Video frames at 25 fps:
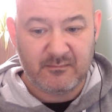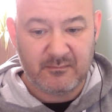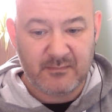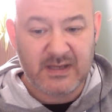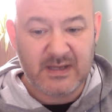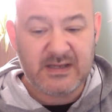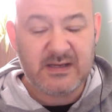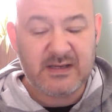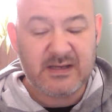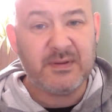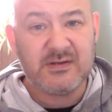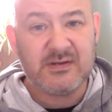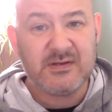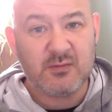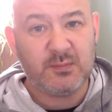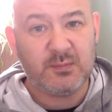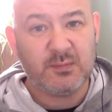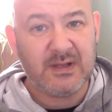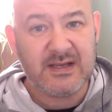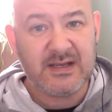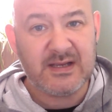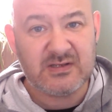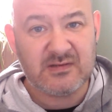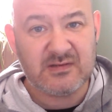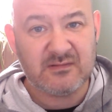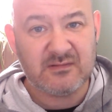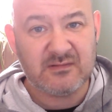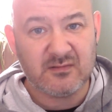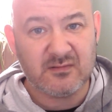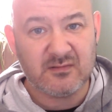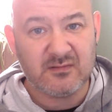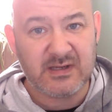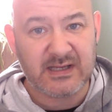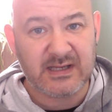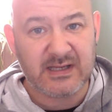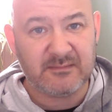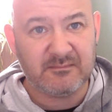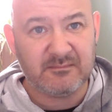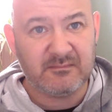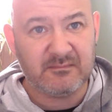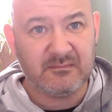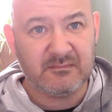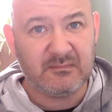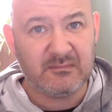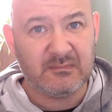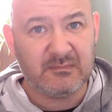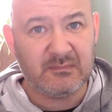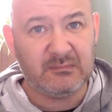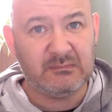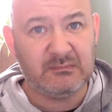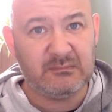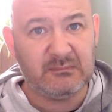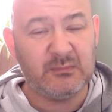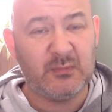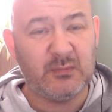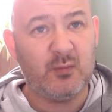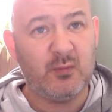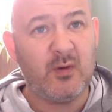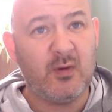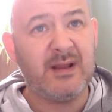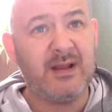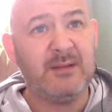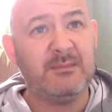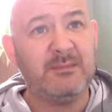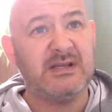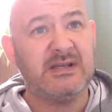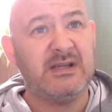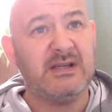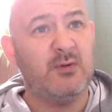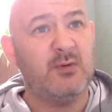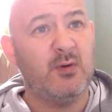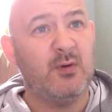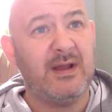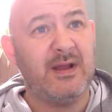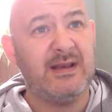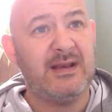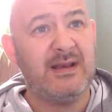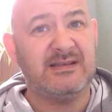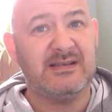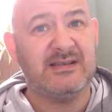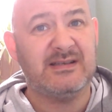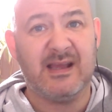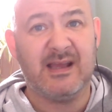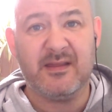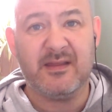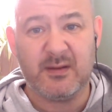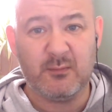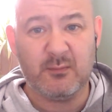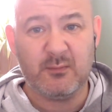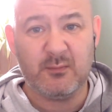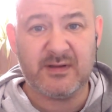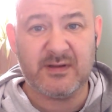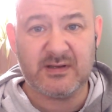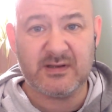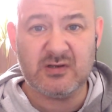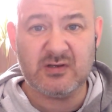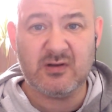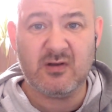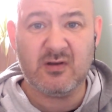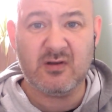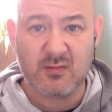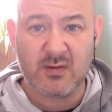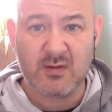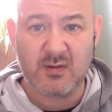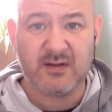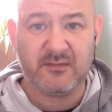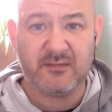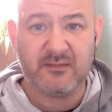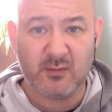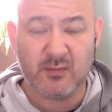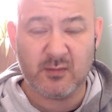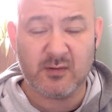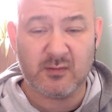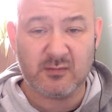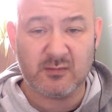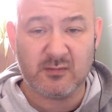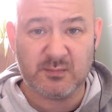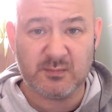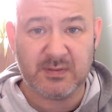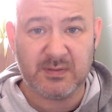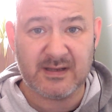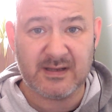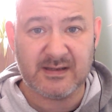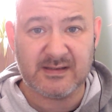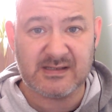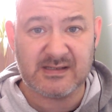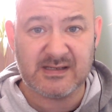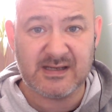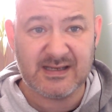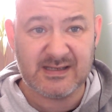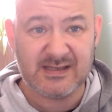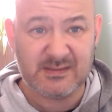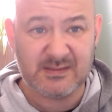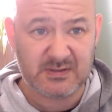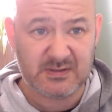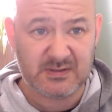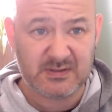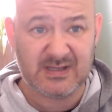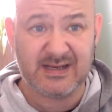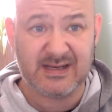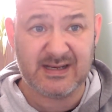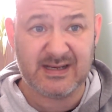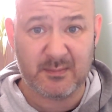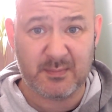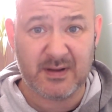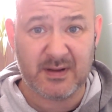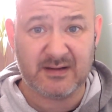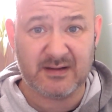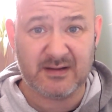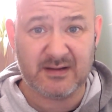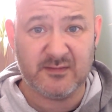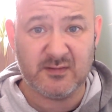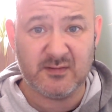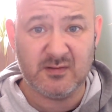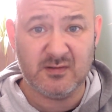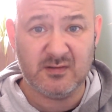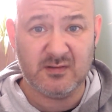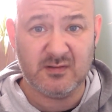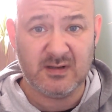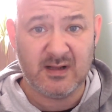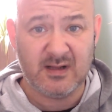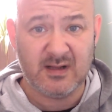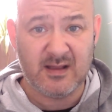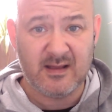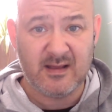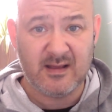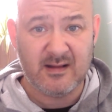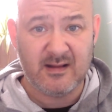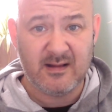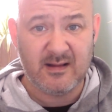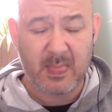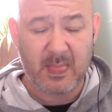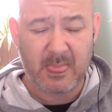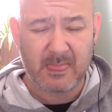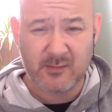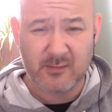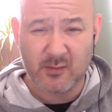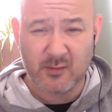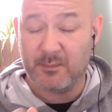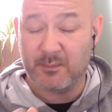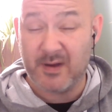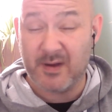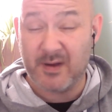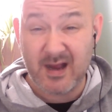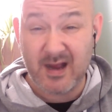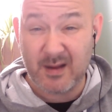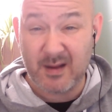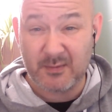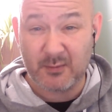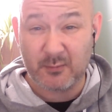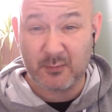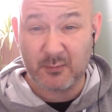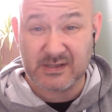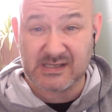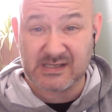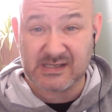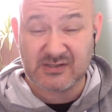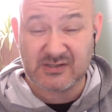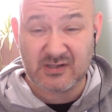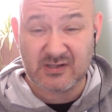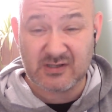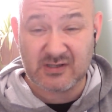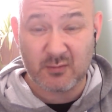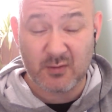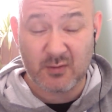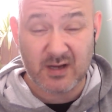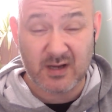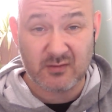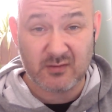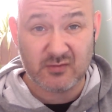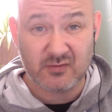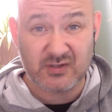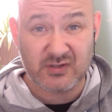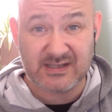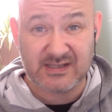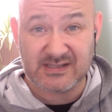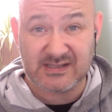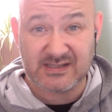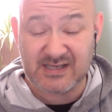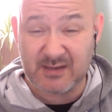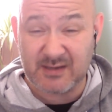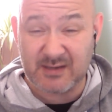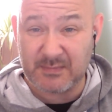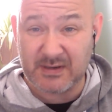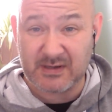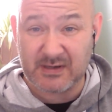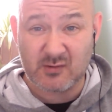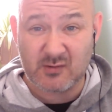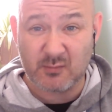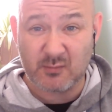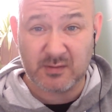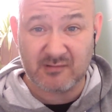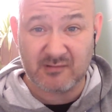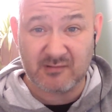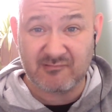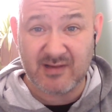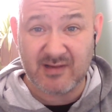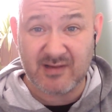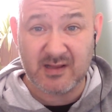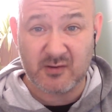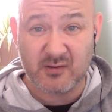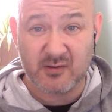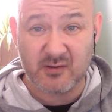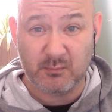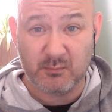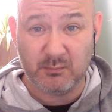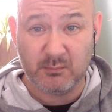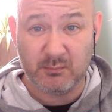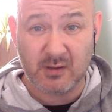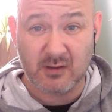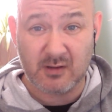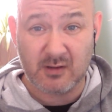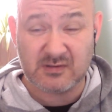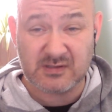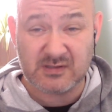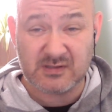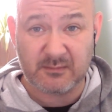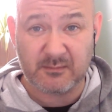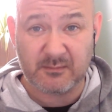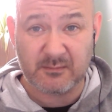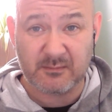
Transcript: It depends on what players you've got, doesn't it? What I'm seeing with Wednesday, I think we've actually got quite a few of those players, especially in our back four. I thought Palmer was actually quite good yesterday, made a couple of really good blocks.